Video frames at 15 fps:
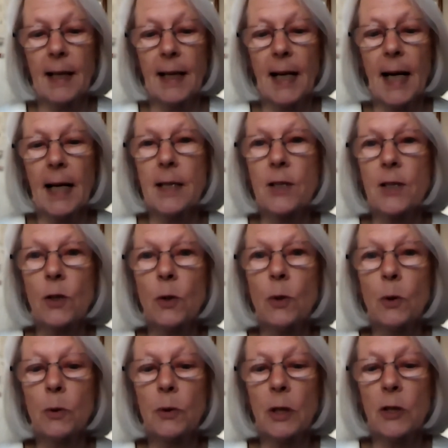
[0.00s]
and it's
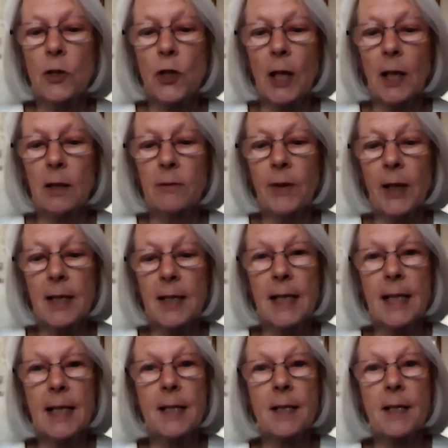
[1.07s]
called the
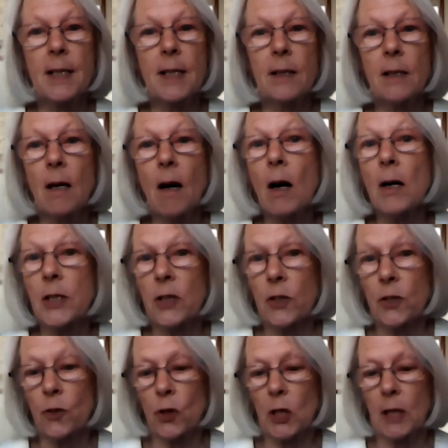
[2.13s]
Cakkavatti-Sīhanāda
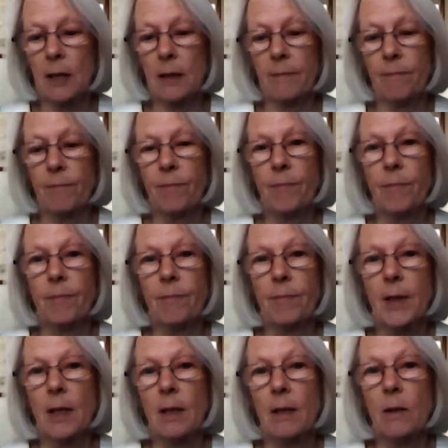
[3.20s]
Sutta,
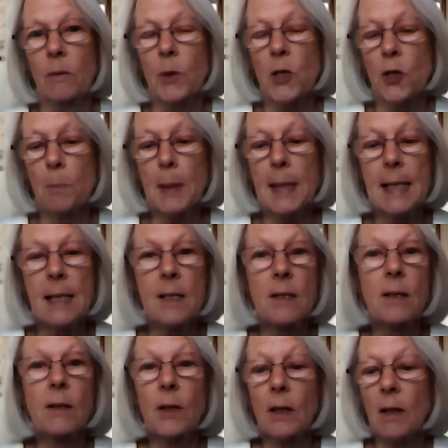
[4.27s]
which means
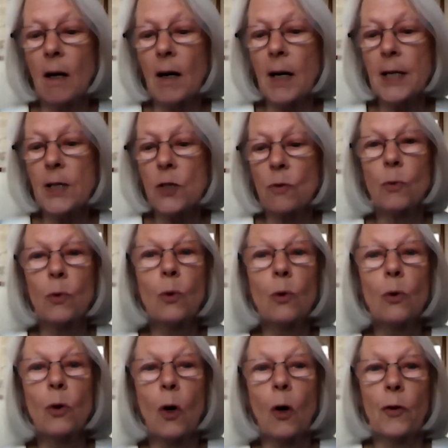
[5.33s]
the lion's
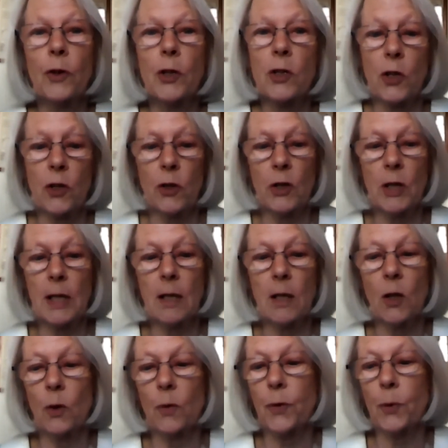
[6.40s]
rule on the turning of the